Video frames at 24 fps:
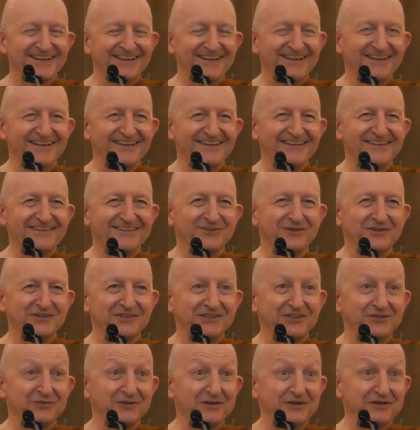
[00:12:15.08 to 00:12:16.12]

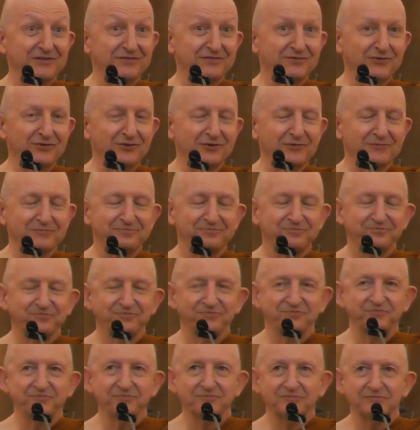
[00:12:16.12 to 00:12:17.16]
2024.
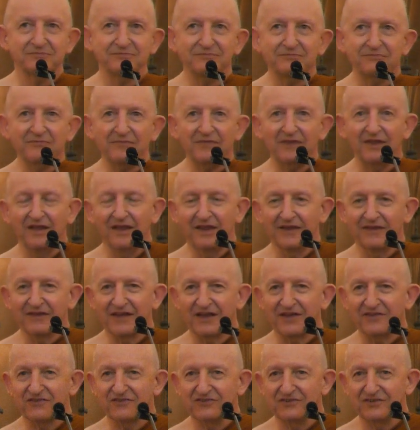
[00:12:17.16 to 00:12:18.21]

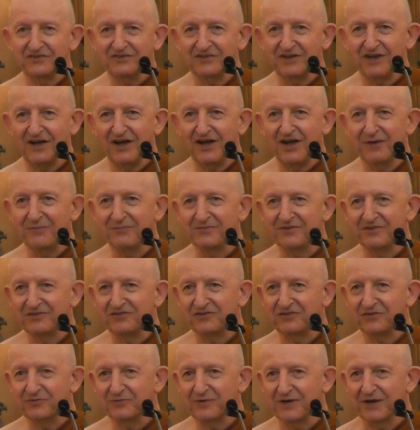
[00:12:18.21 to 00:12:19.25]
That's the time,
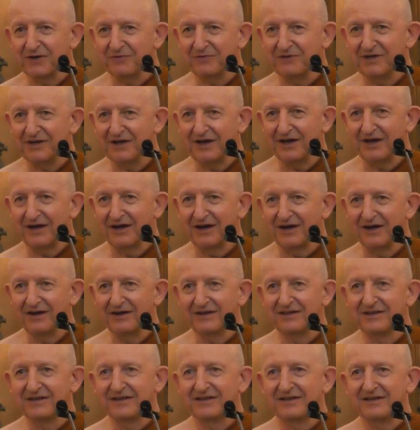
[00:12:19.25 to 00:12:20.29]
this is where we are,
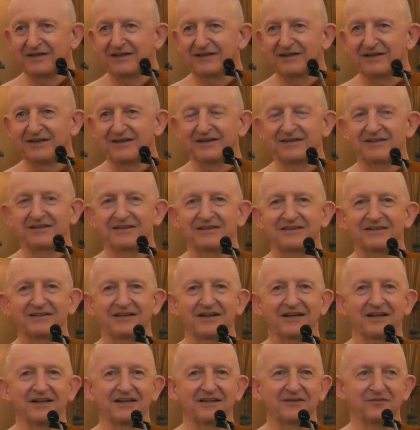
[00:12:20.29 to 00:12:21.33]

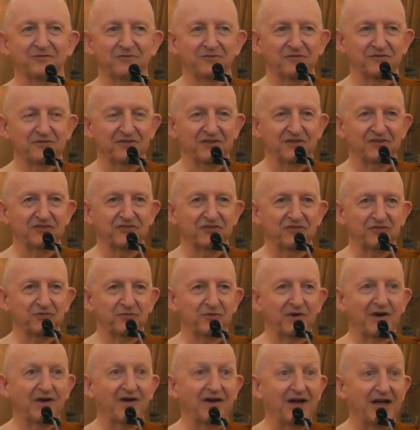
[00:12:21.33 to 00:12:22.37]
and this is
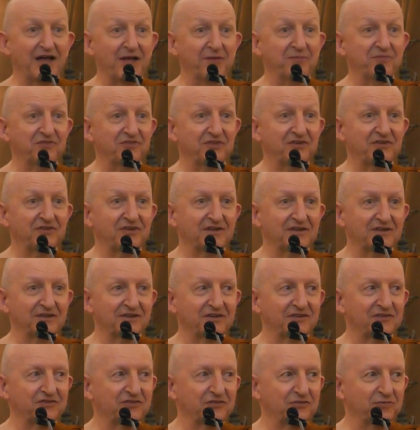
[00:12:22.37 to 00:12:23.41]
where I am sitting,
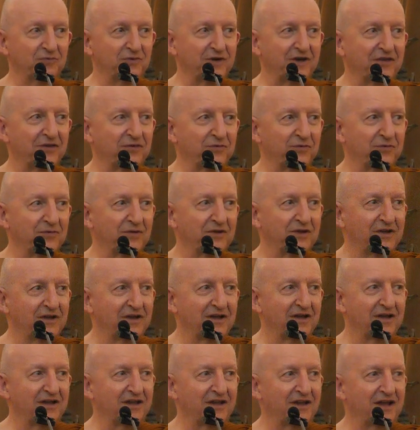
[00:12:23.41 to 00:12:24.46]
this is where the
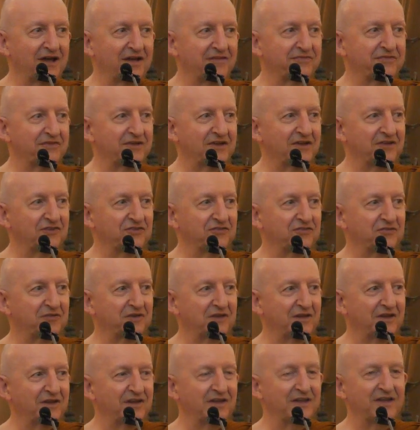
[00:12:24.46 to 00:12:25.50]
life
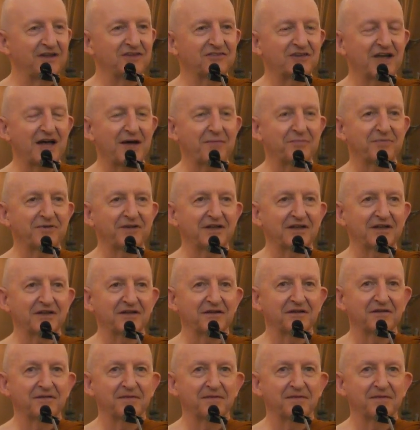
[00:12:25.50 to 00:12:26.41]
is happening.